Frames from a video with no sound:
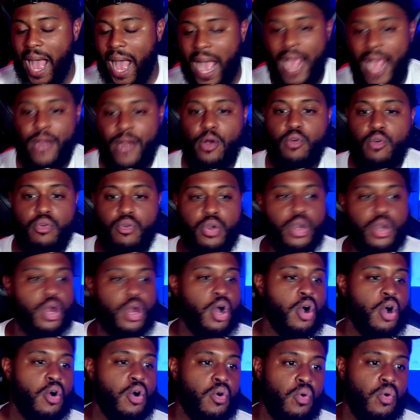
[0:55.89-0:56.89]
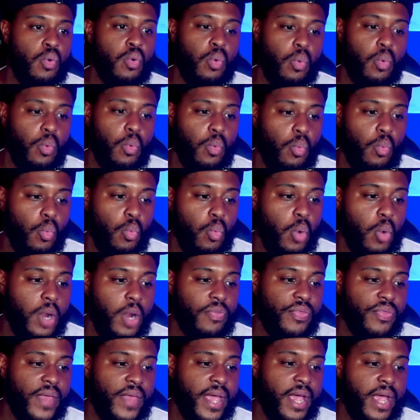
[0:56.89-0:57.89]
I don't know
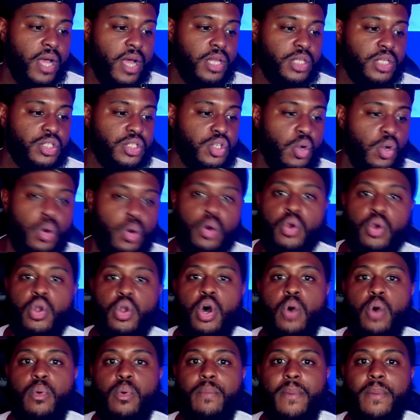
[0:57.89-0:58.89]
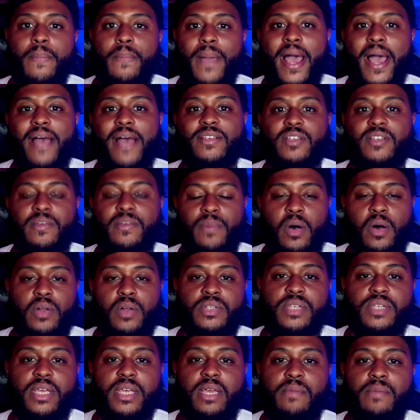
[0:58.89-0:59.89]
what the hell is going on with my basketball
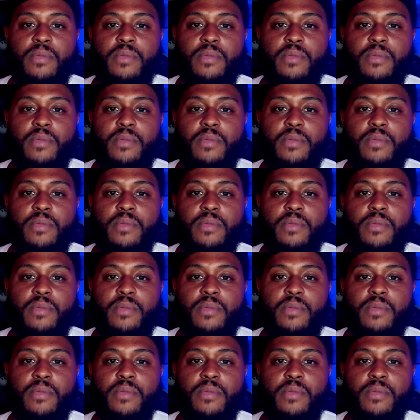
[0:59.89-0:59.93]
team,